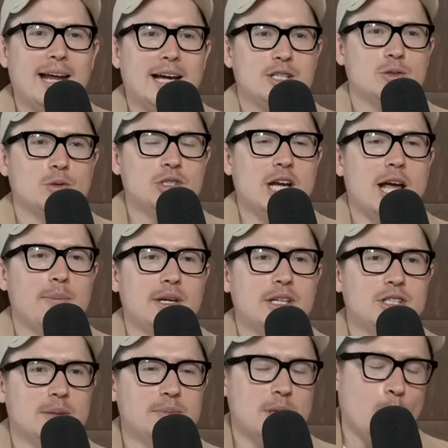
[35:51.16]
national
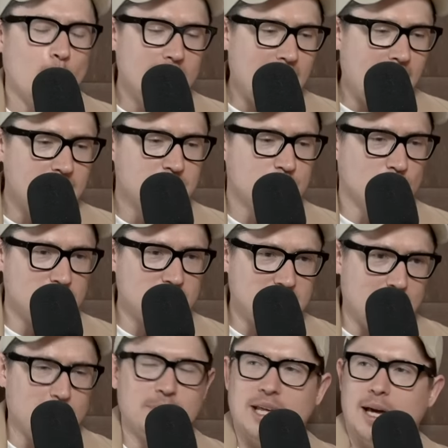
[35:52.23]
championships, and when he has sort of
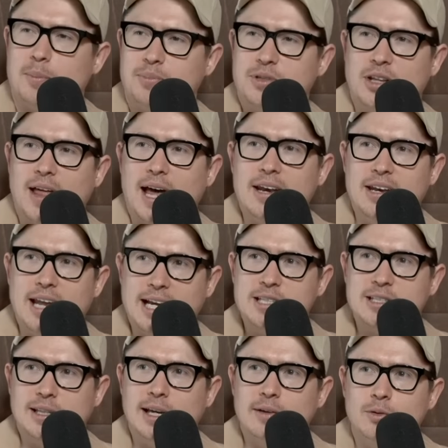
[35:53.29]
stepped up to that
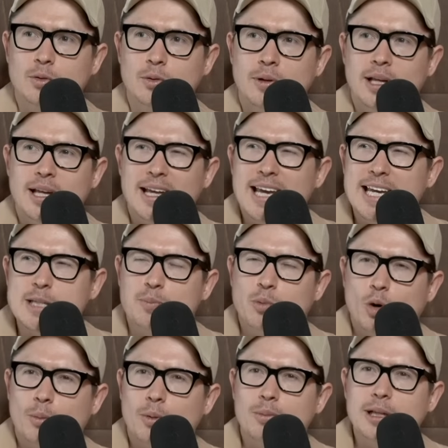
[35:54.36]
next level, he's
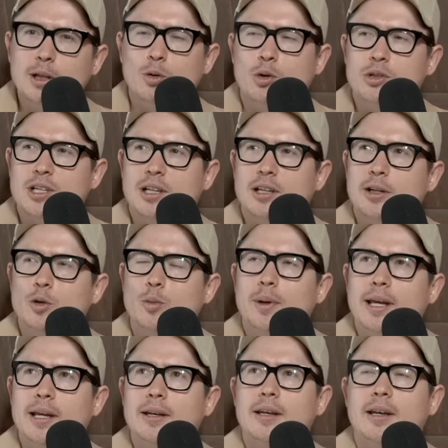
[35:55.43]
probably looked a little
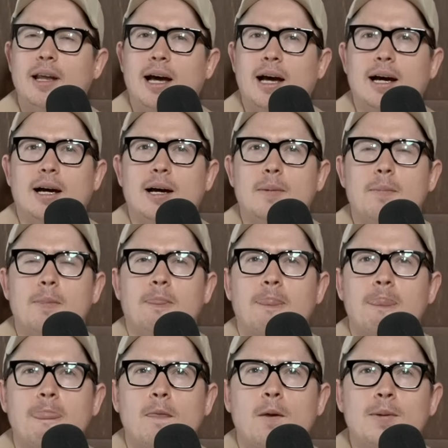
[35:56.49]
bit, um,
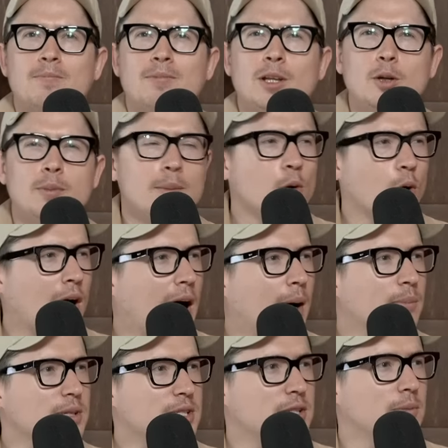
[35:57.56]
a little bit more
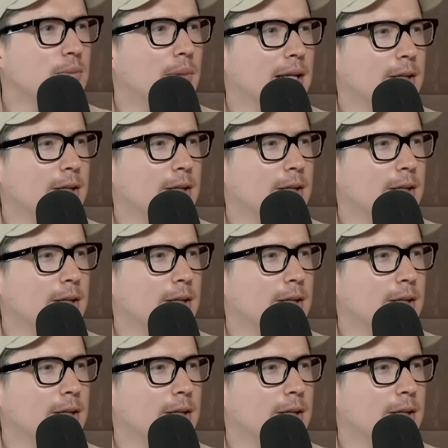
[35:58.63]
cumbersome, a